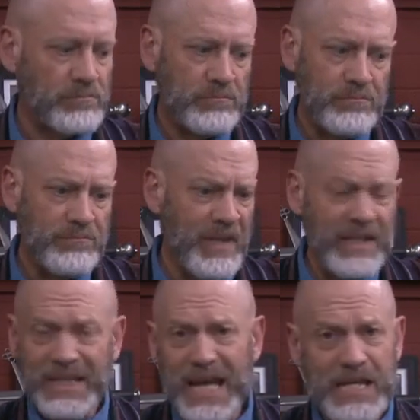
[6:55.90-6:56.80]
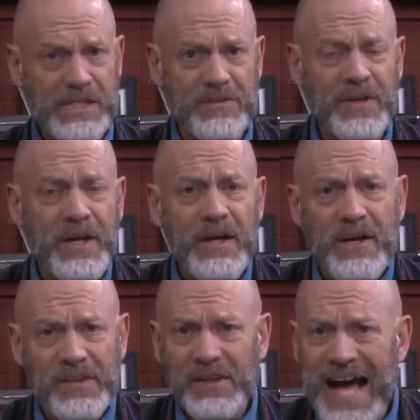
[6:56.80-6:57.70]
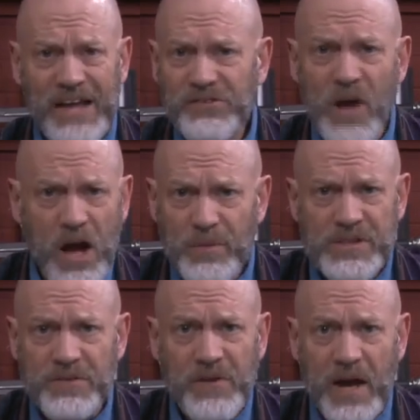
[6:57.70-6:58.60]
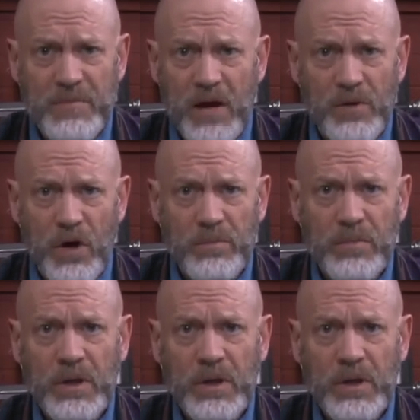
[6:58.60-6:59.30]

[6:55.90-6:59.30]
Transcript: in the case of the last dogmas defined by Rome,